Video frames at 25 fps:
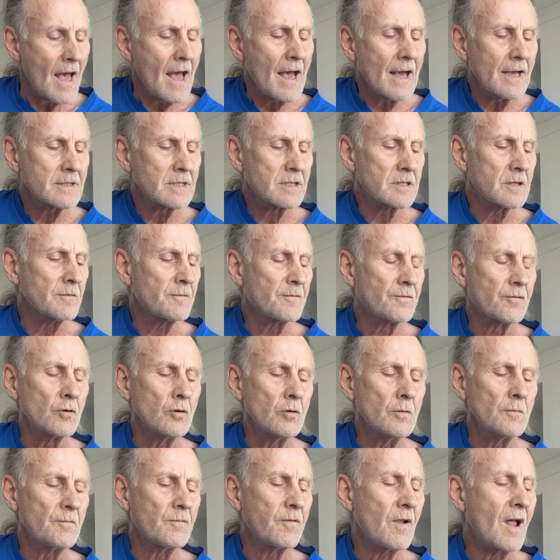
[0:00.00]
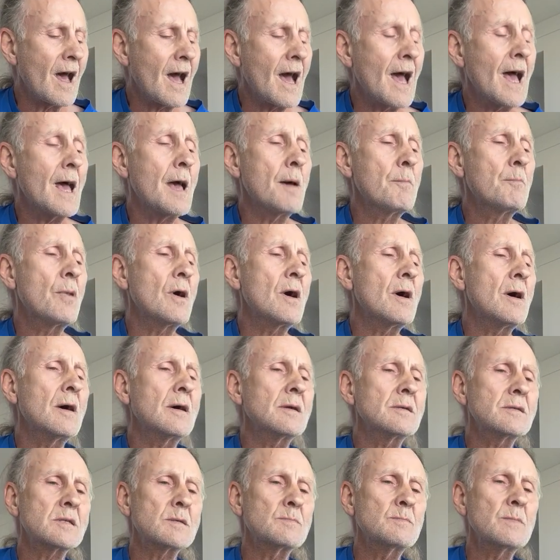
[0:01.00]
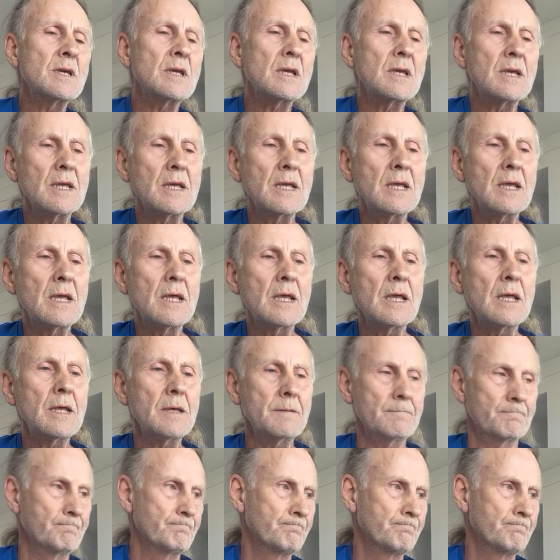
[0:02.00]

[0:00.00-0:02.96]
As the fruit fly buzz me.